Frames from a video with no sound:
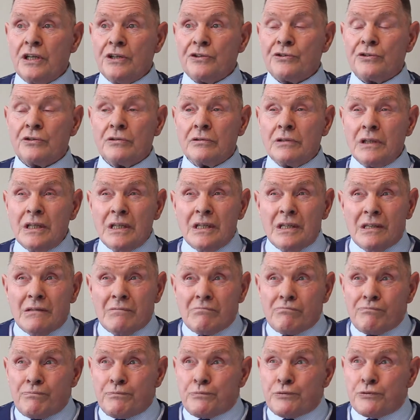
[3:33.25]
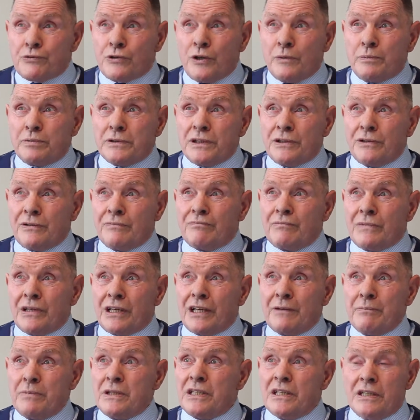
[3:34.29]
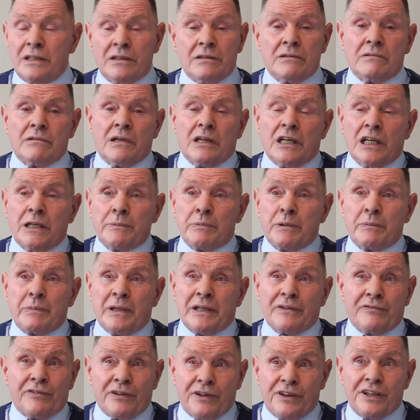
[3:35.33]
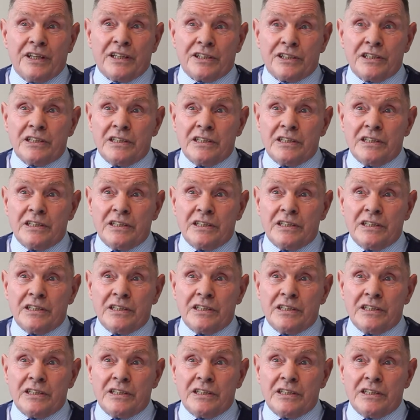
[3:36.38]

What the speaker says: So probably, I've been in hyperbaric for 30